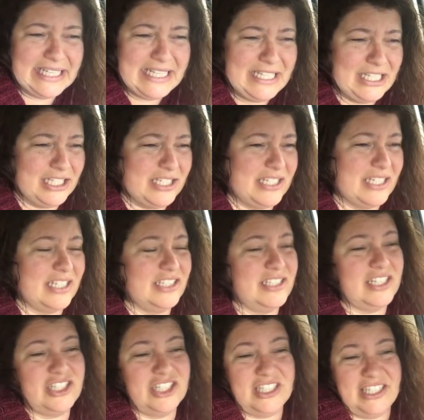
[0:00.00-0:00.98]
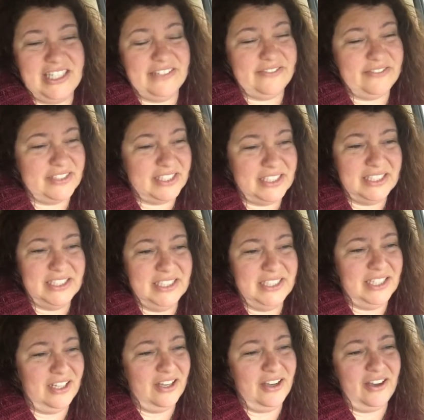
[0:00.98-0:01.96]
It's such a gift.
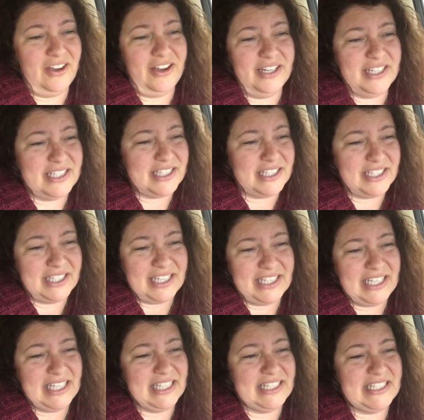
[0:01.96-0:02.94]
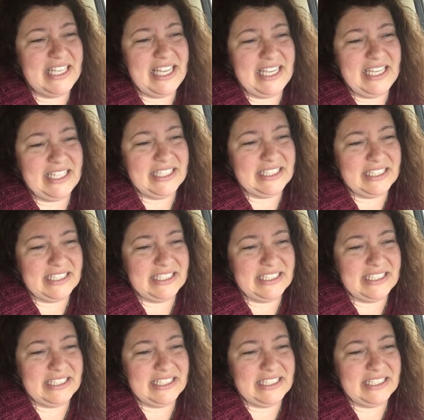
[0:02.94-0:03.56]
Honestly, I can't take it.